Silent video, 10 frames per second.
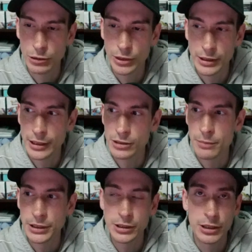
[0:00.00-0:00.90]
you want to get as
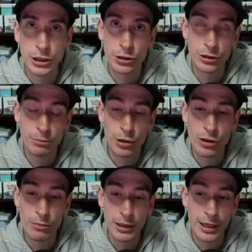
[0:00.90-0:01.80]
many stage 2
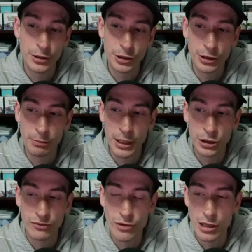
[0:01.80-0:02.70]
Pokemon onto your
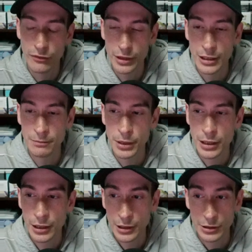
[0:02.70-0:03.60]
bench evolved up.
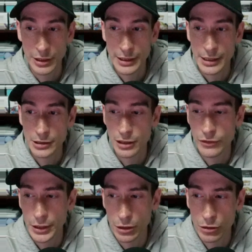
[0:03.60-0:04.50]
So they got stuff
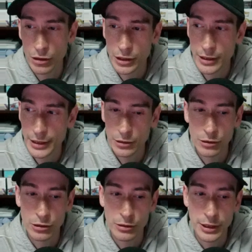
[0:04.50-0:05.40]
like the
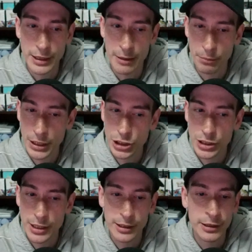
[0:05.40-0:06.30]
Garganacl, they got
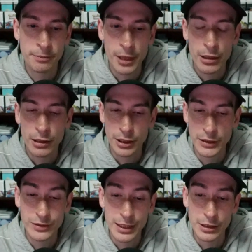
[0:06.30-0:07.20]
Pidgeot, they
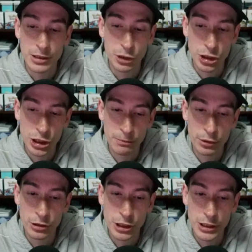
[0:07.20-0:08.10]
even got some
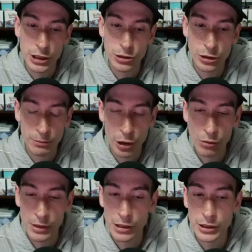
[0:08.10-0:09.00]
cheaper stage 2
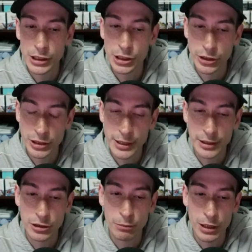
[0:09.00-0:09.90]
Pokemon that are easier to get
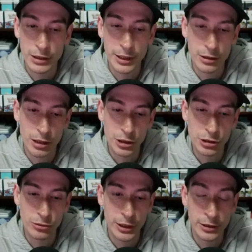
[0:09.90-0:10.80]
into play like
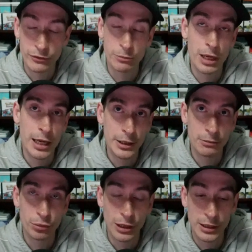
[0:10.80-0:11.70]
Luxray. If you're behind
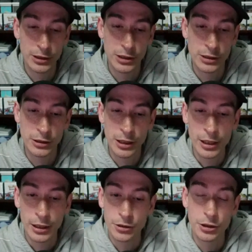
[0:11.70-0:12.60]
in prizes,
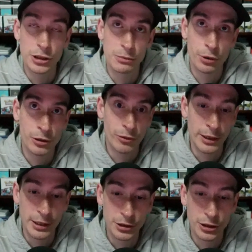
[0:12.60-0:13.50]
you can just put it
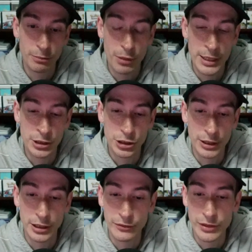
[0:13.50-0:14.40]
right onto your bench.
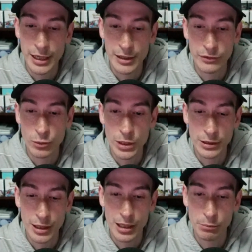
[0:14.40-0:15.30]
And they even have the 1
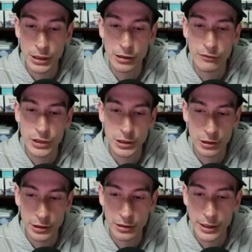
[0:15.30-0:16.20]
copy of this
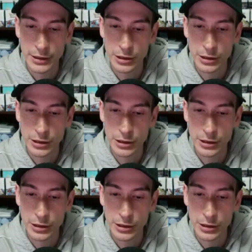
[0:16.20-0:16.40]
Klinklank